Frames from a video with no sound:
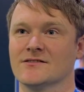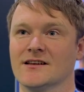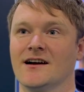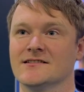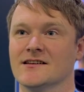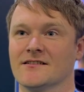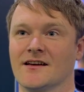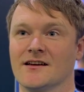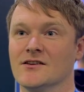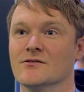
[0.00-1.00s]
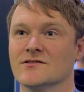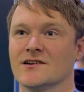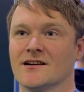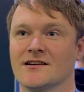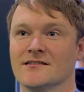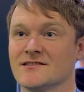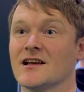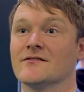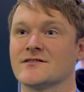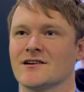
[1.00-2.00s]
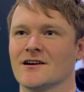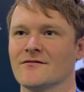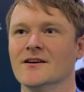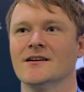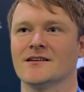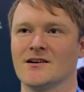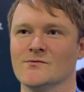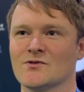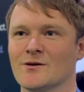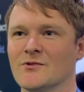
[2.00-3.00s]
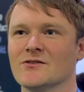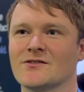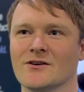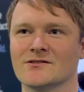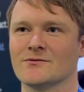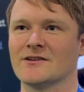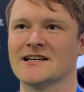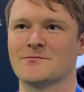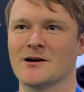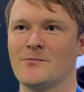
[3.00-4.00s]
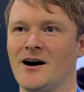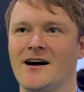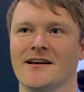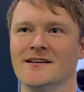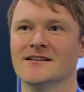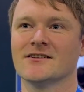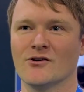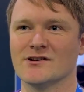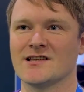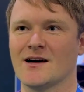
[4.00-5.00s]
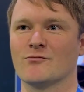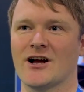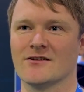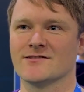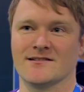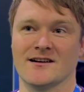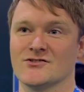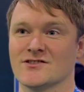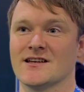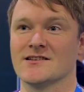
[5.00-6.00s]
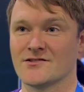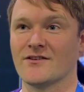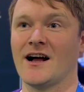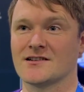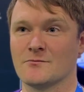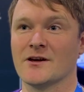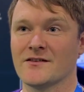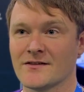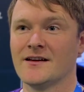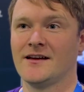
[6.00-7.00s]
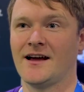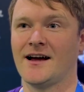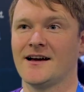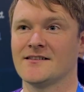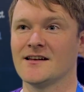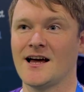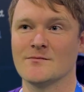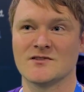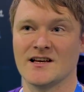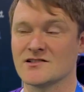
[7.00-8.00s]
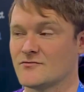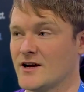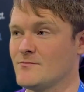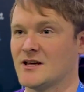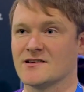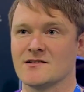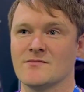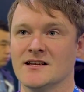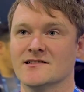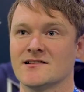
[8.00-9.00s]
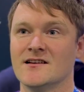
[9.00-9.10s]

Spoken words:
the idea that a user can self-serve, come to our booth, go to a Raspberry Pi, go into that browser and just interact with the labs, that's great because it means